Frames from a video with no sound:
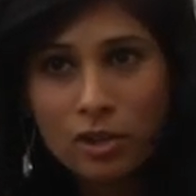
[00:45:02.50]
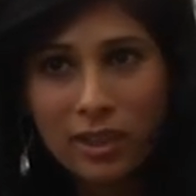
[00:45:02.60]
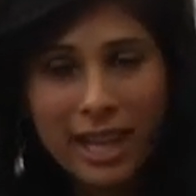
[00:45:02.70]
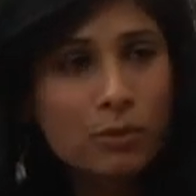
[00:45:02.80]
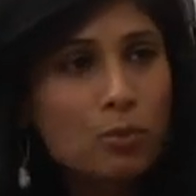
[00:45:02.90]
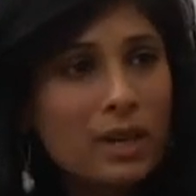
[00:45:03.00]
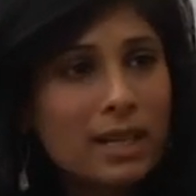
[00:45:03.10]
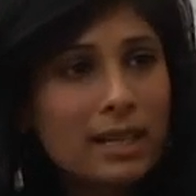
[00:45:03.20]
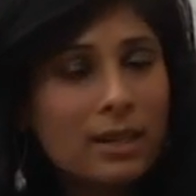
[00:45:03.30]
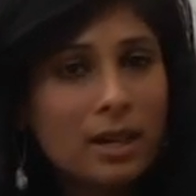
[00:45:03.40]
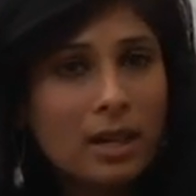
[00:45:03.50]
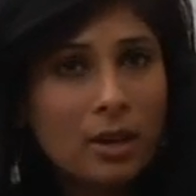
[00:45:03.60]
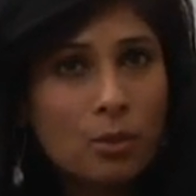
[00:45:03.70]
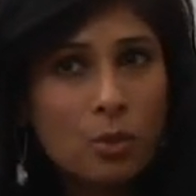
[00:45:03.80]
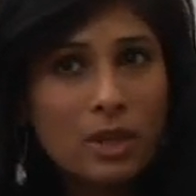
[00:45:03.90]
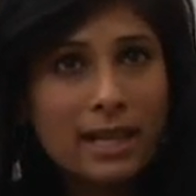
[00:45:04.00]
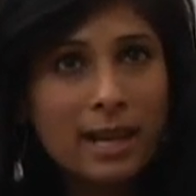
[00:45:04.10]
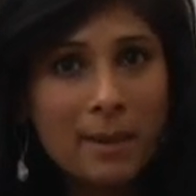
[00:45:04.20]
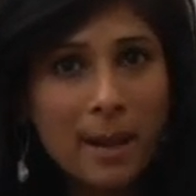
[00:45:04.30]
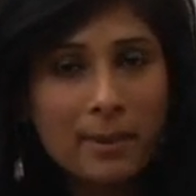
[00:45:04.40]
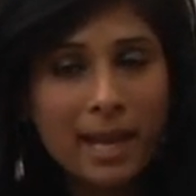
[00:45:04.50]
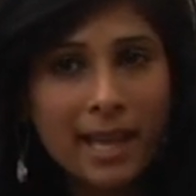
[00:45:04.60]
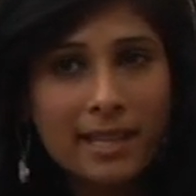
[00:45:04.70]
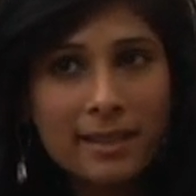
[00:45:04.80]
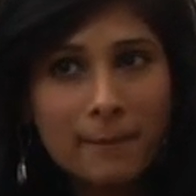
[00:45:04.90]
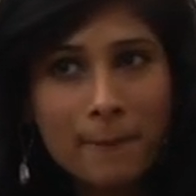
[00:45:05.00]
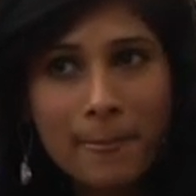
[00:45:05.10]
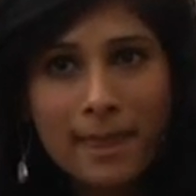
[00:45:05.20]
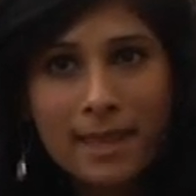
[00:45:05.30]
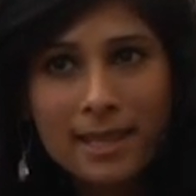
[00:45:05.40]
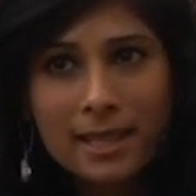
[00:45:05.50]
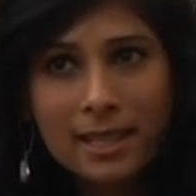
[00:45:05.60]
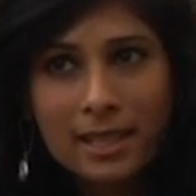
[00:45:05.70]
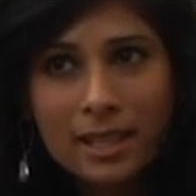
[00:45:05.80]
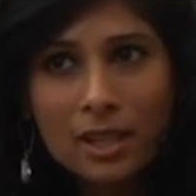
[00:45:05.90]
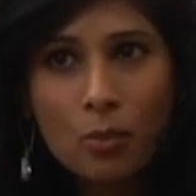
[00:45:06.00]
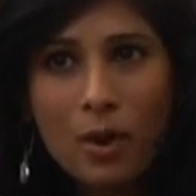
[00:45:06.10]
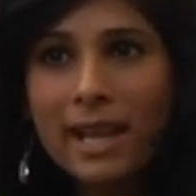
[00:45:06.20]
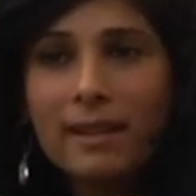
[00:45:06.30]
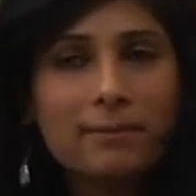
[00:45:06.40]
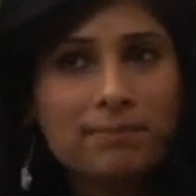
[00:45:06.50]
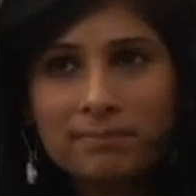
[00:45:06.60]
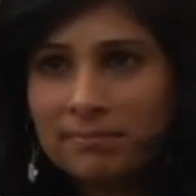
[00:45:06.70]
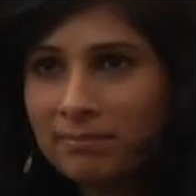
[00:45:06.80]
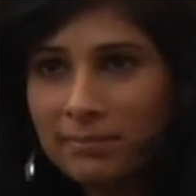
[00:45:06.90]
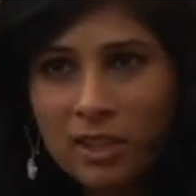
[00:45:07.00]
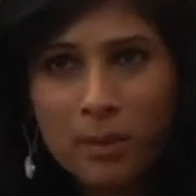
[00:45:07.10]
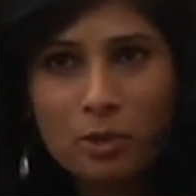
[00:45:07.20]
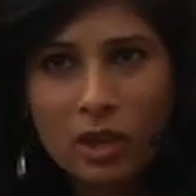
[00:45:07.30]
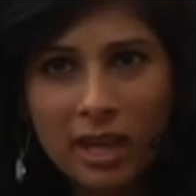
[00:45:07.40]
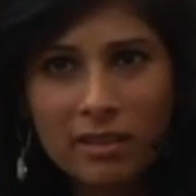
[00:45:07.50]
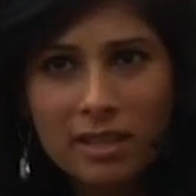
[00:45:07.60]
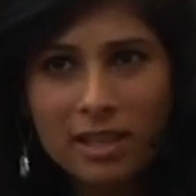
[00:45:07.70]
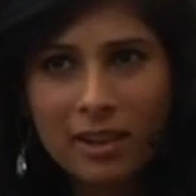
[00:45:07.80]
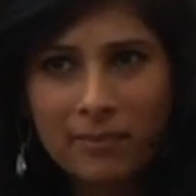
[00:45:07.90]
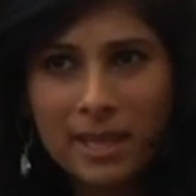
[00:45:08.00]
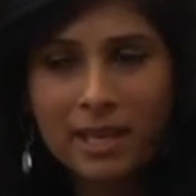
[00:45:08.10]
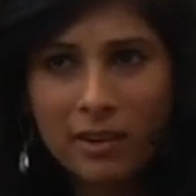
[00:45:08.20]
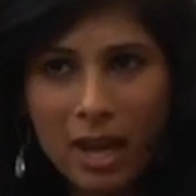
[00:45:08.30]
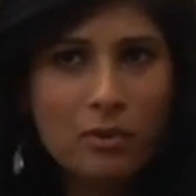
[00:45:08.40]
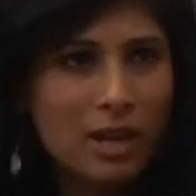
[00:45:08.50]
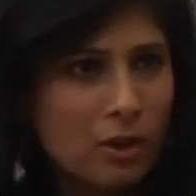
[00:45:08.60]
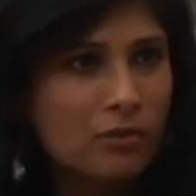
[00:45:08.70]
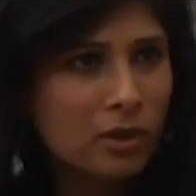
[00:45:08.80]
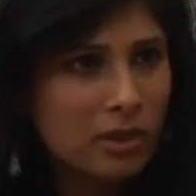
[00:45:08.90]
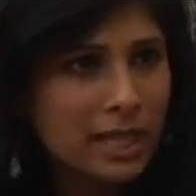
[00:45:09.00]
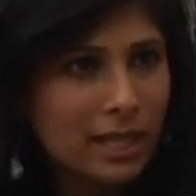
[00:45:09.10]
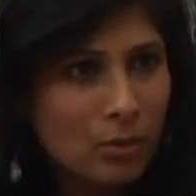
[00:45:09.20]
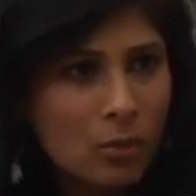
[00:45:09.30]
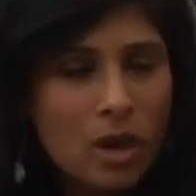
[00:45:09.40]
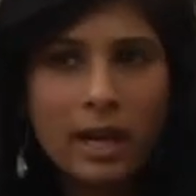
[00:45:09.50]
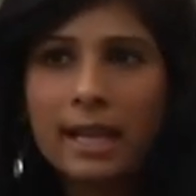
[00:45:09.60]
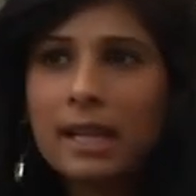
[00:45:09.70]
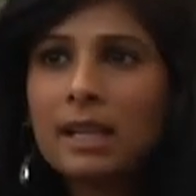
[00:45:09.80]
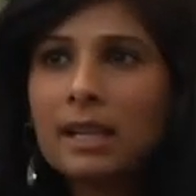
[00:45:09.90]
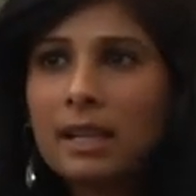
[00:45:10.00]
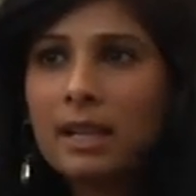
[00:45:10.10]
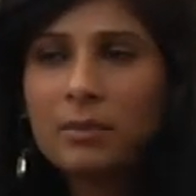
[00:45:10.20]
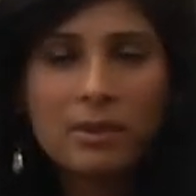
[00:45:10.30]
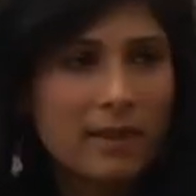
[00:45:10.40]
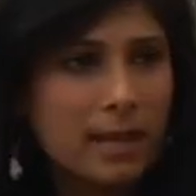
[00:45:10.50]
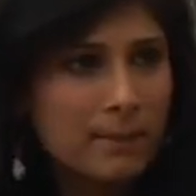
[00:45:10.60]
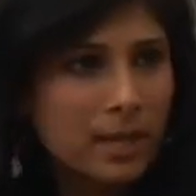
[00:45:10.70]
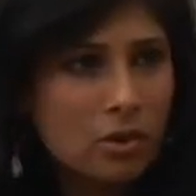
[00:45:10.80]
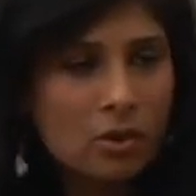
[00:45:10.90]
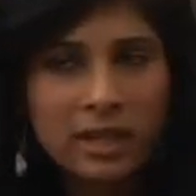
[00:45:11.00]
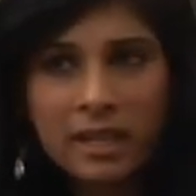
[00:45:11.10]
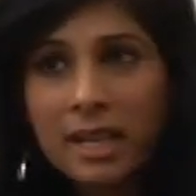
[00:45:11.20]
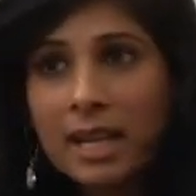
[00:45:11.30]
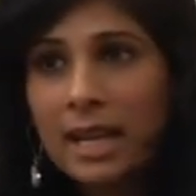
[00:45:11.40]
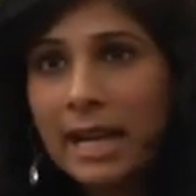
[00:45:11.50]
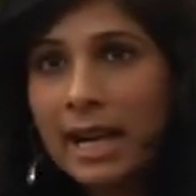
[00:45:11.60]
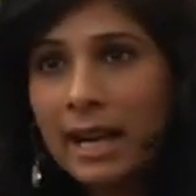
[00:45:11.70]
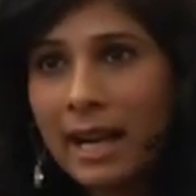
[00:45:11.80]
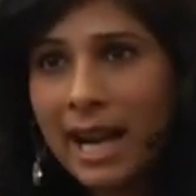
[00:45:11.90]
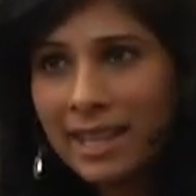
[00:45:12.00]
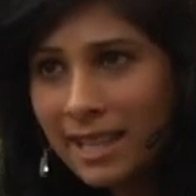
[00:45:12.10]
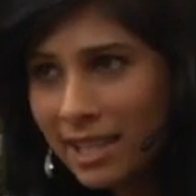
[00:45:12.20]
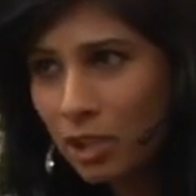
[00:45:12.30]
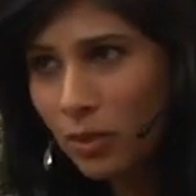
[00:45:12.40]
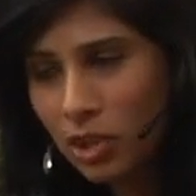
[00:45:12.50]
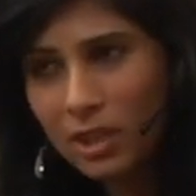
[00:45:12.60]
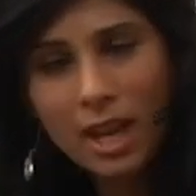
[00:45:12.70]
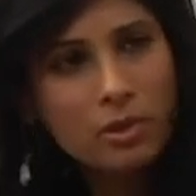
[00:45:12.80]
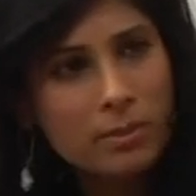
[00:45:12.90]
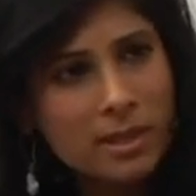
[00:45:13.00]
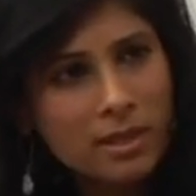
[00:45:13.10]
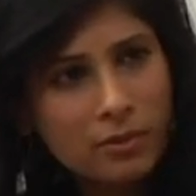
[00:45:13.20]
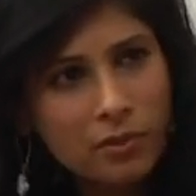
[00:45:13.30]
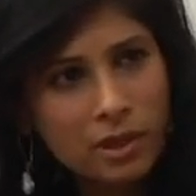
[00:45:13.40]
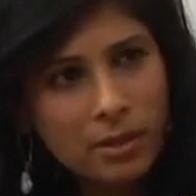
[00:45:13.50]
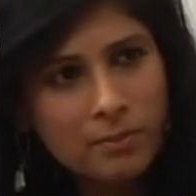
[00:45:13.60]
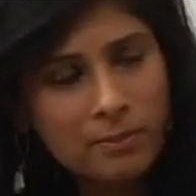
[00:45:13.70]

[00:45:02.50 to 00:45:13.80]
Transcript: So that will come up. And you know, while cryptocurrencies have been around now for a little while, and we've had Bitcoin, I think the situation now is a bit different.